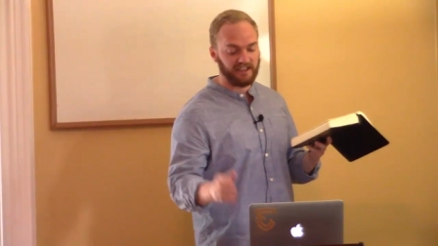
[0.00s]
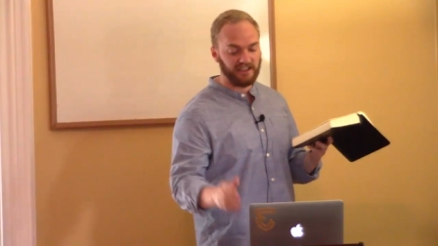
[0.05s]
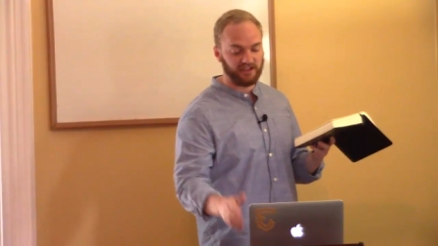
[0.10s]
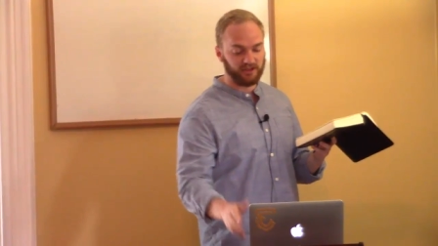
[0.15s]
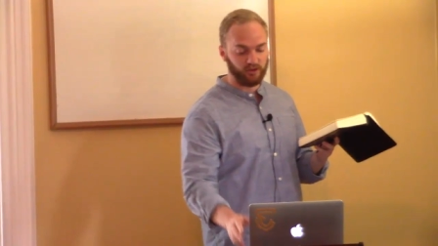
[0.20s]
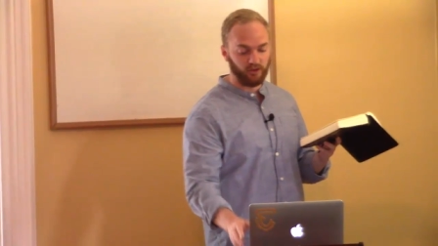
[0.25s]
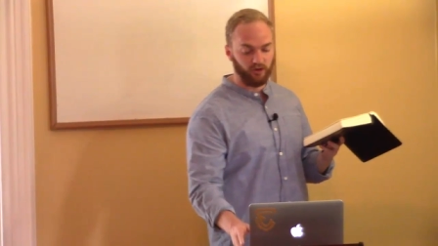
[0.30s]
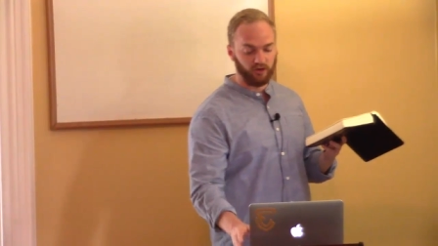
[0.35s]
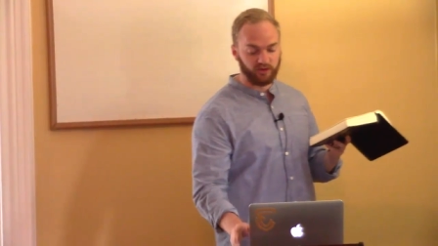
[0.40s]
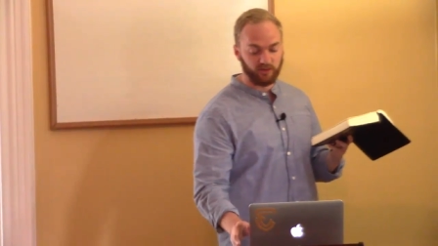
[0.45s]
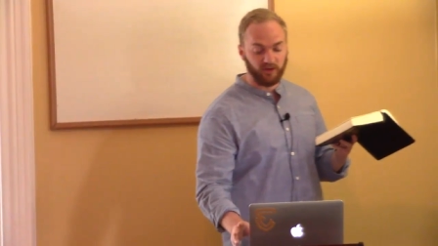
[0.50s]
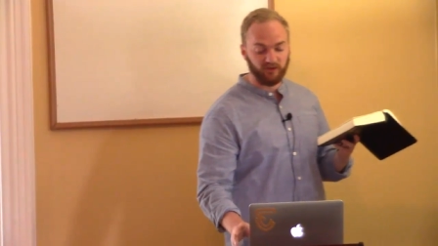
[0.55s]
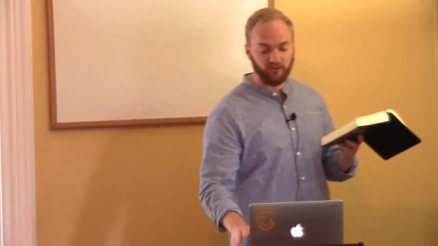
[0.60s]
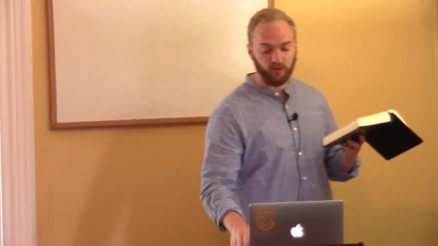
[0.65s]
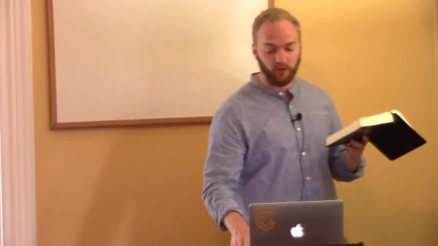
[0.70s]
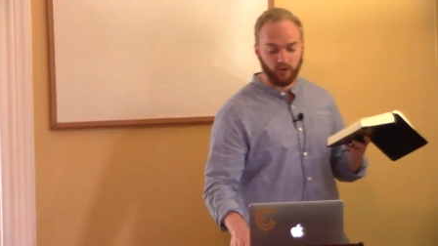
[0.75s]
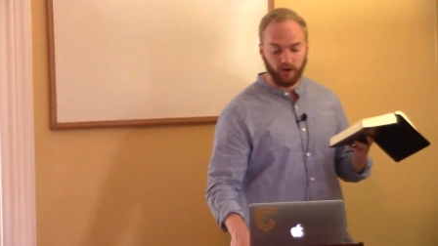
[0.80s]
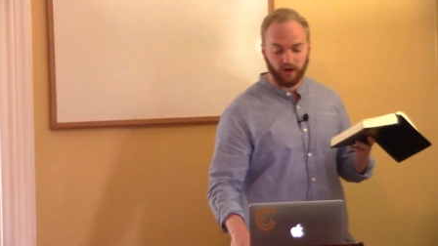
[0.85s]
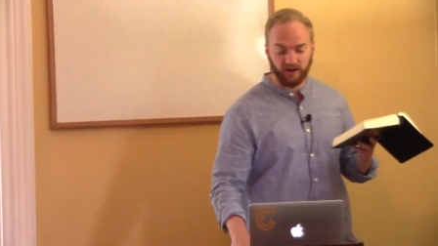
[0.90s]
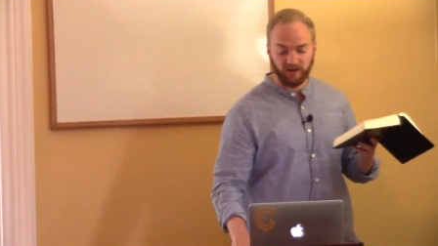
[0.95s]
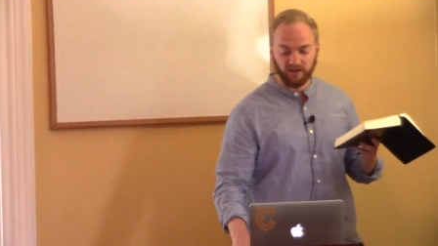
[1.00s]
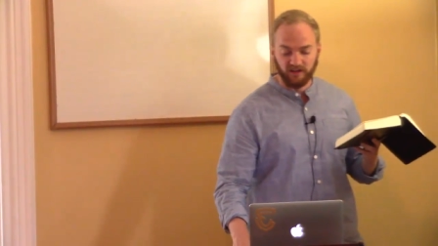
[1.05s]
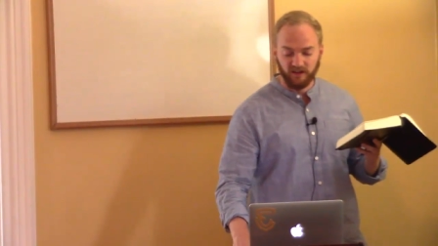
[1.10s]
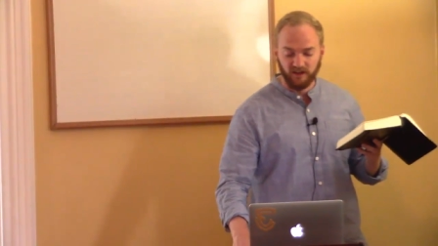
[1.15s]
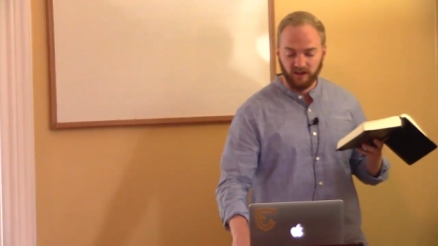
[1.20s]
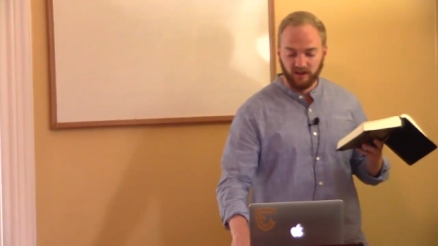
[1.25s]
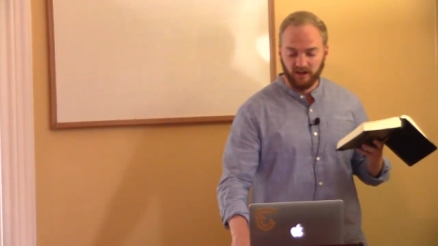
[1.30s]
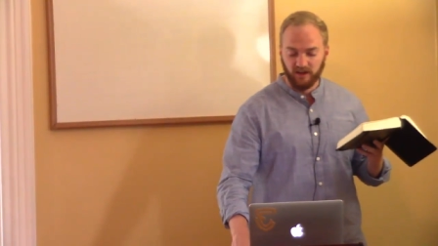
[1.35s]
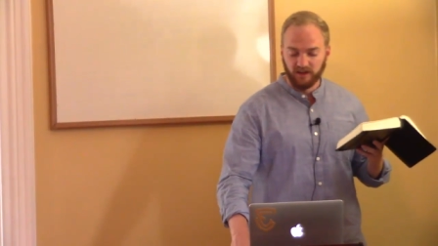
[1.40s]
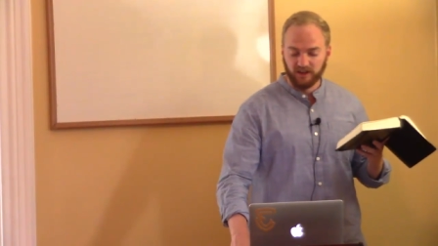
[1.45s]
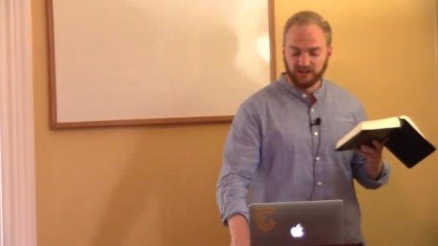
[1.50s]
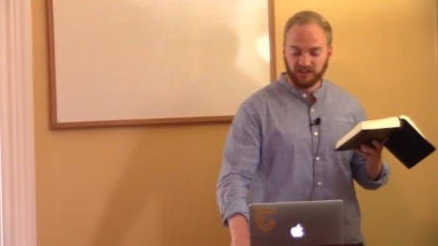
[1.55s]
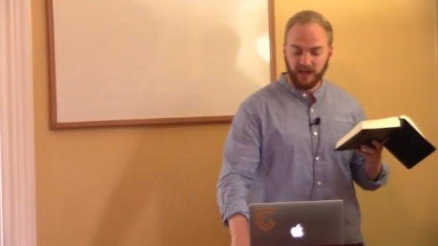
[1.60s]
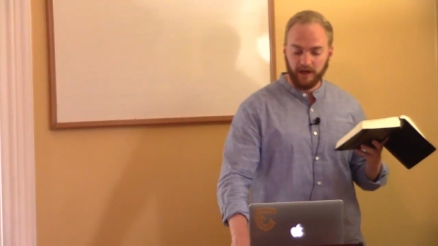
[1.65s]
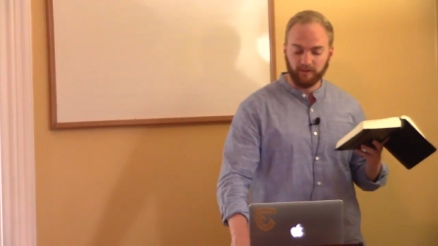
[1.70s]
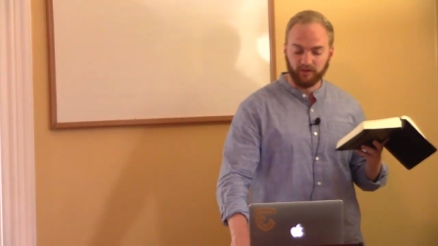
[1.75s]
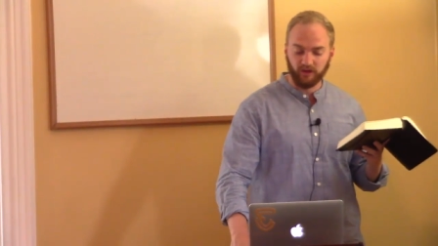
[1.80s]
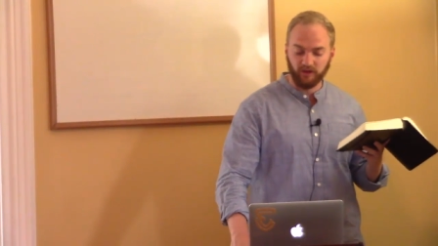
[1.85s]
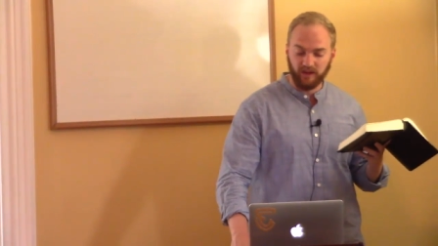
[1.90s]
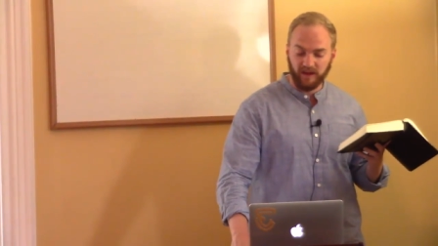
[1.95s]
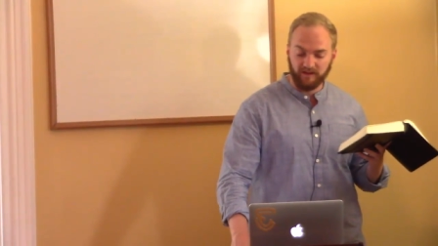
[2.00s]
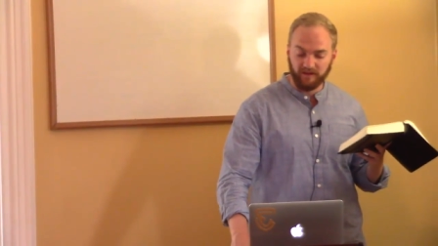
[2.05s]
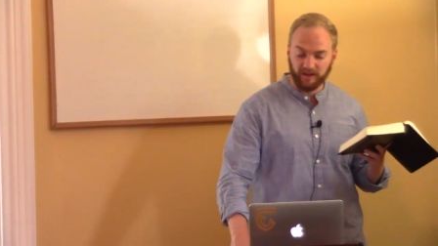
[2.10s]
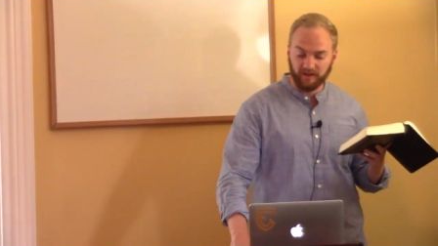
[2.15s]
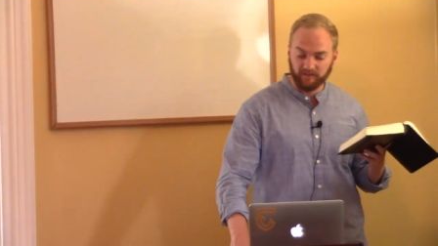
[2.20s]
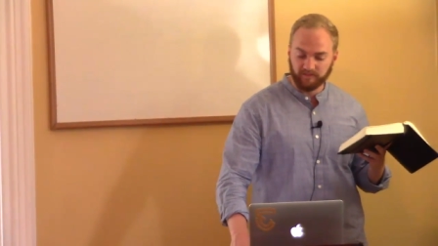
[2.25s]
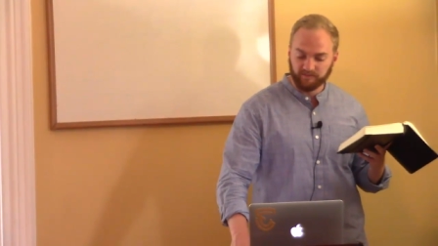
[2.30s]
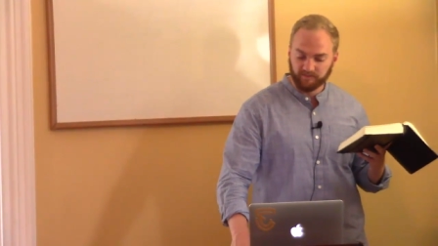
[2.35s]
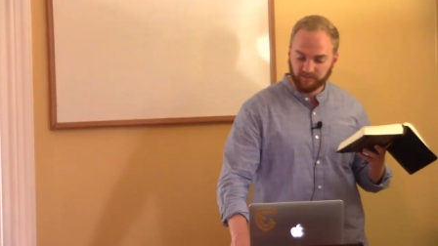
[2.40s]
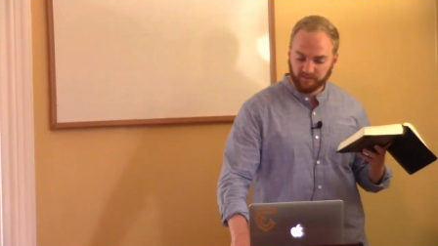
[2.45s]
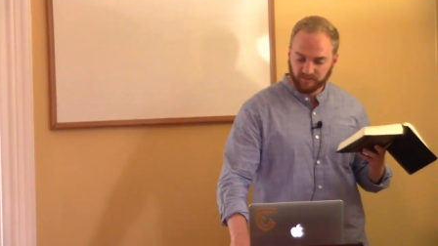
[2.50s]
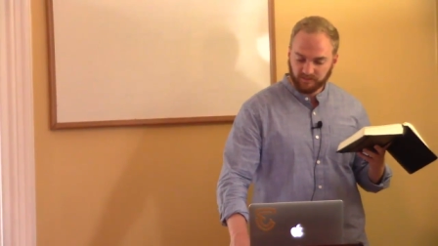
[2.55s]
Sea Scrolls before chapter 11.